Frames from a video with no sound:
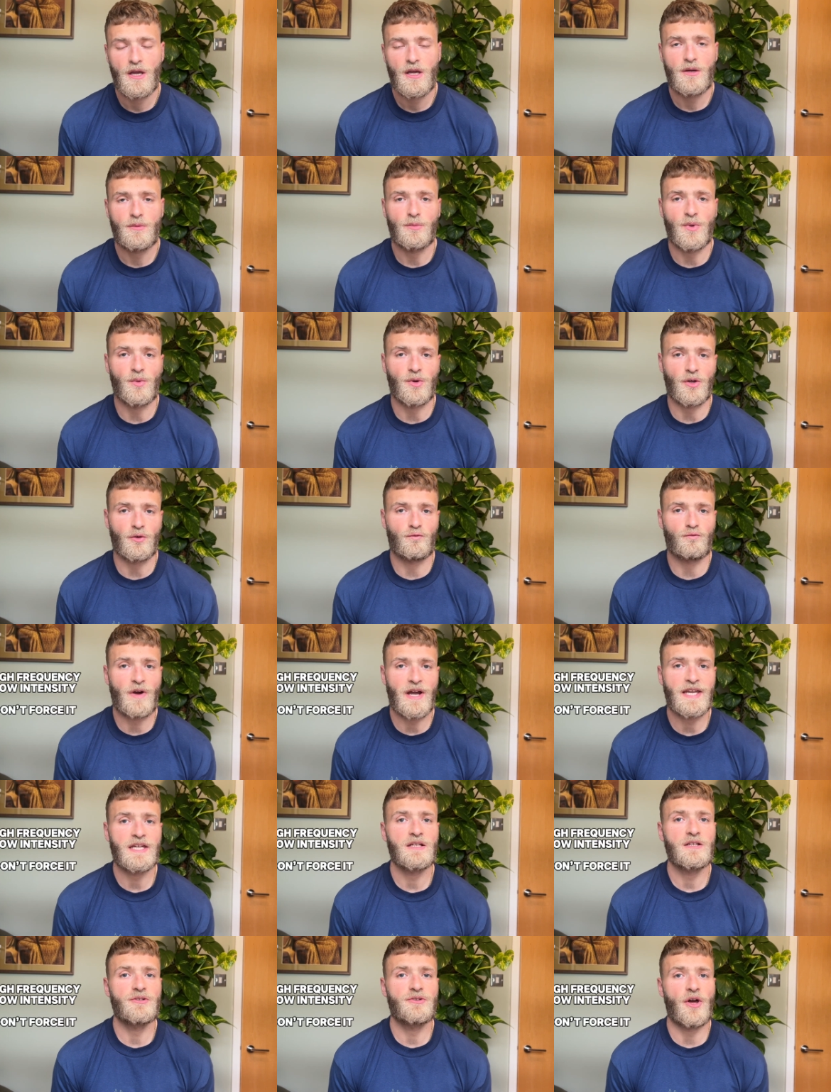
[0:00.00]
We want a
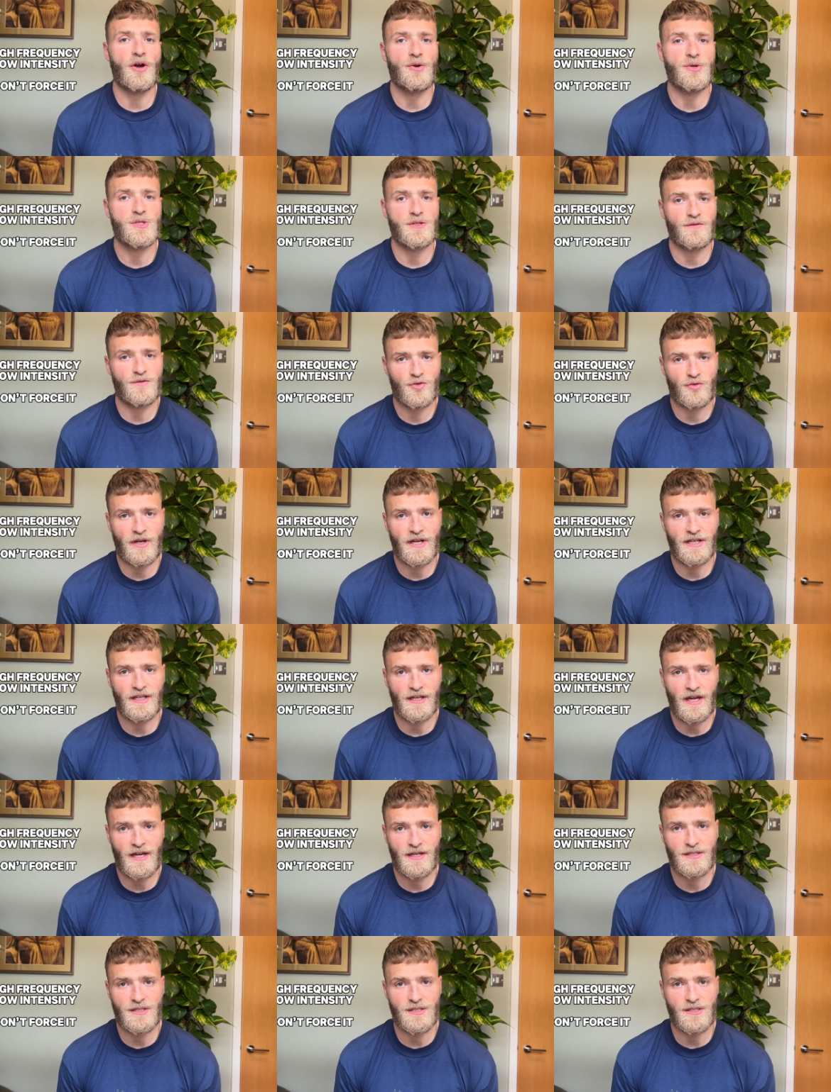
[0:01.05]
regular dose of straightening
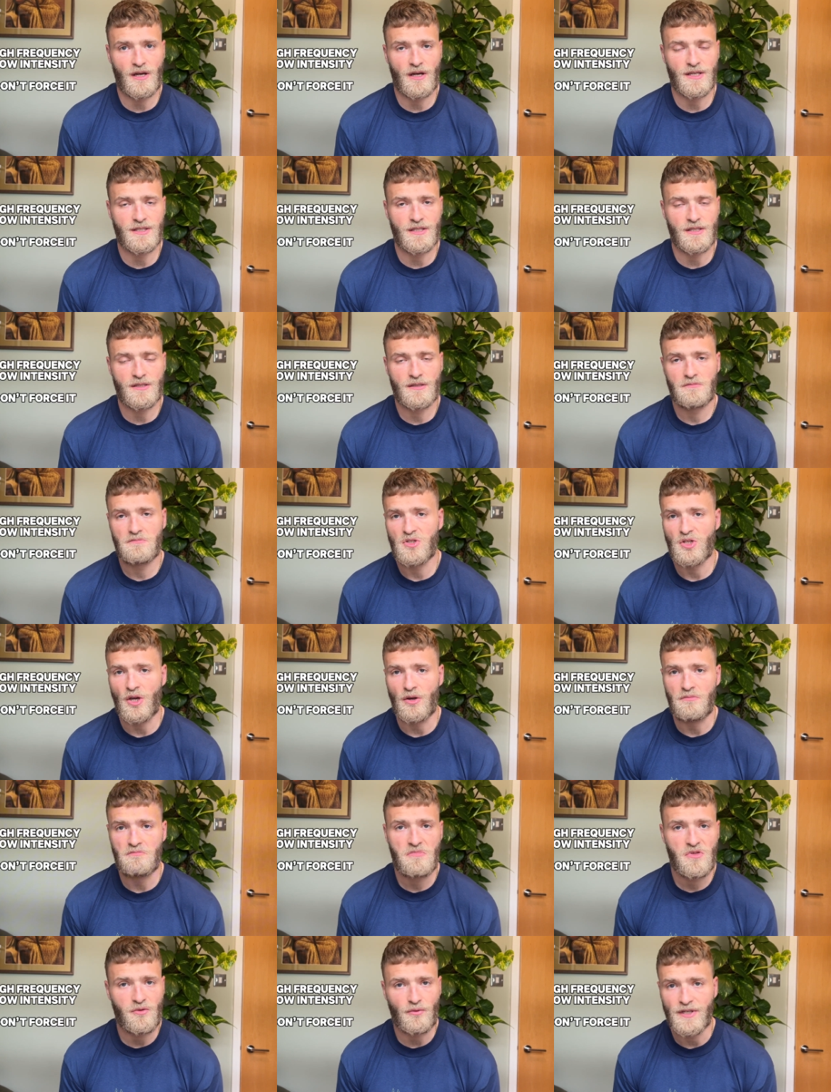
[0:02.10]
exercises, so
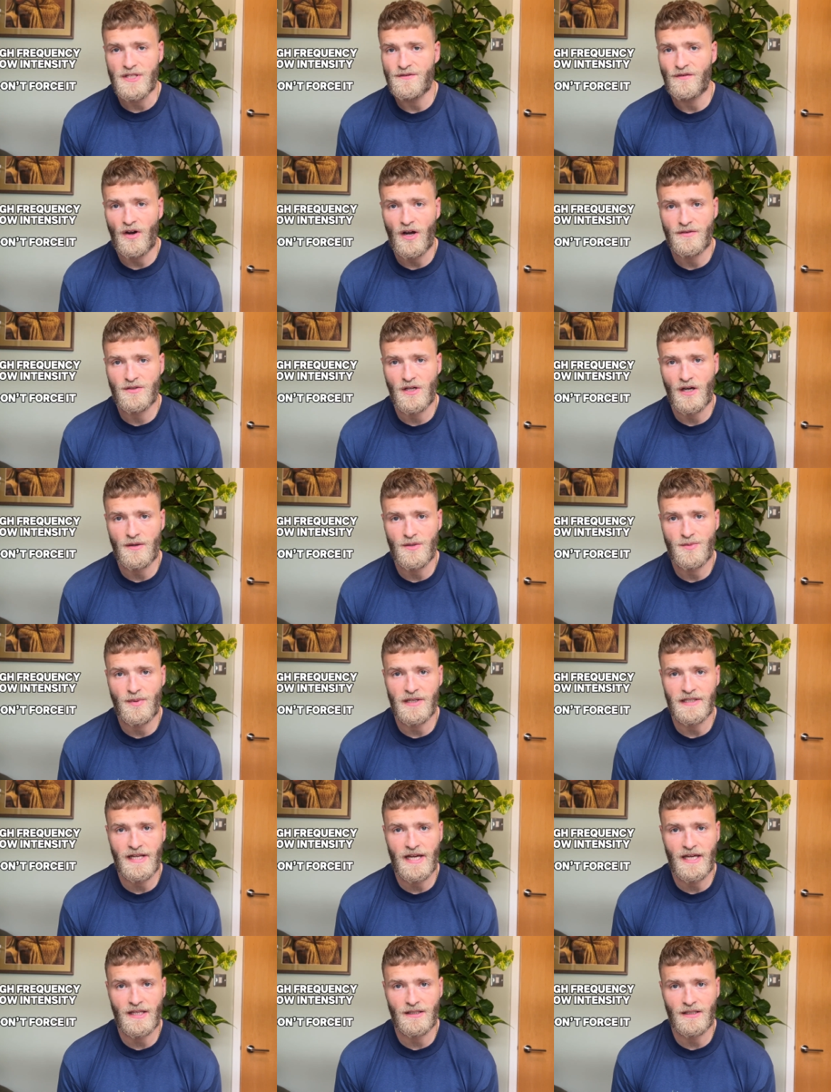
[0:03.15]
3 to 5 times per
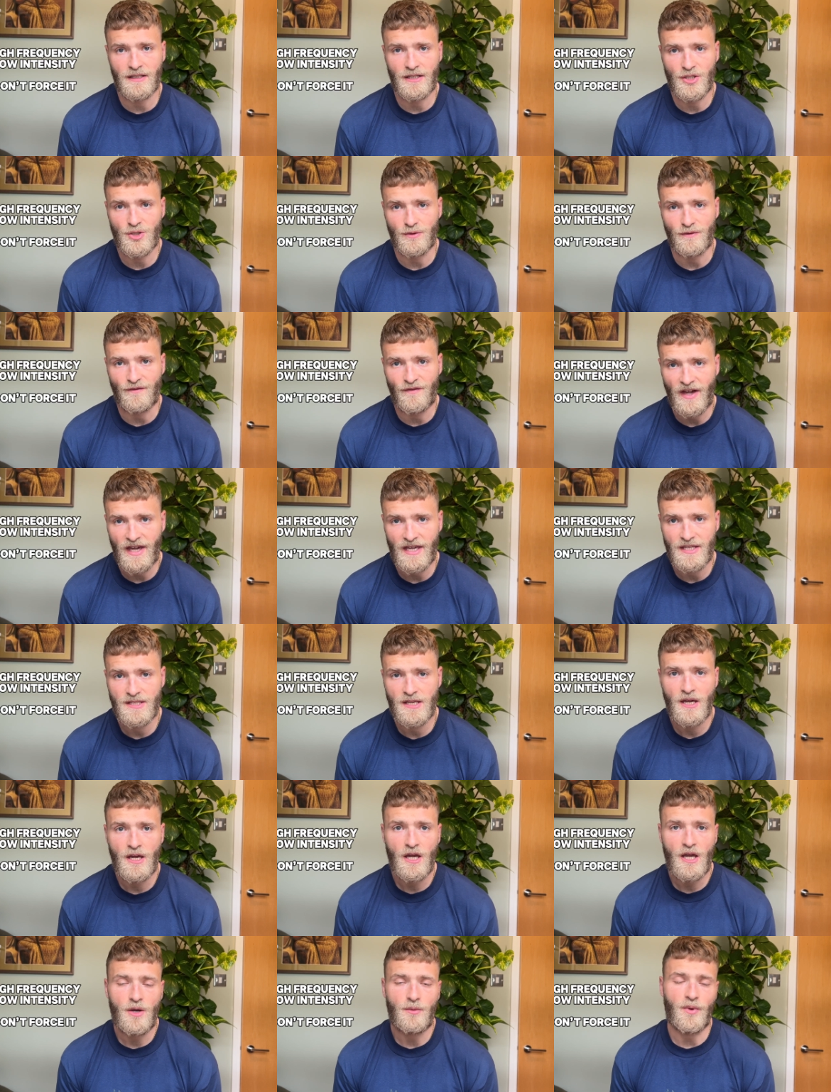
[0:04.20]
day in the initial phase.
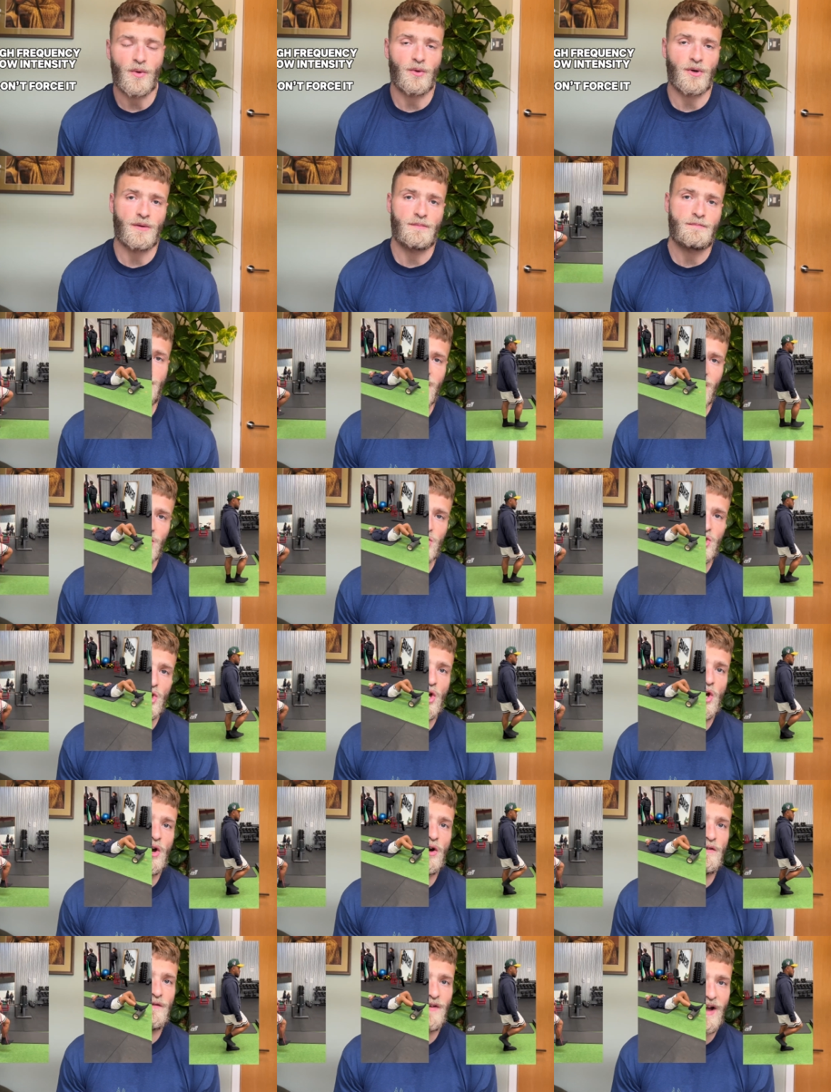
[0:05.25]
We want a mixture of